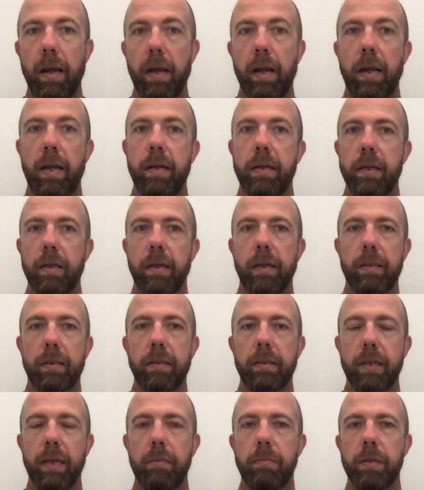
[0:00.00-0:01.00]
at the
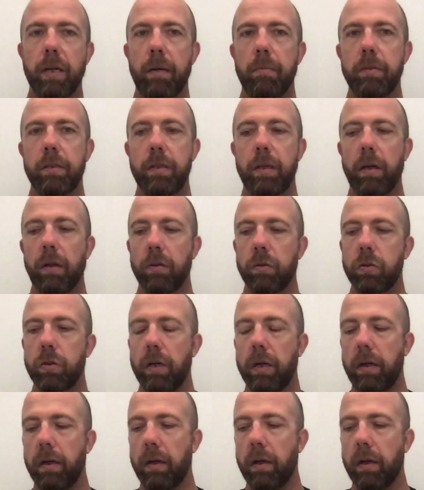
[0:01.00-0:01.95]
same time as the Ultra.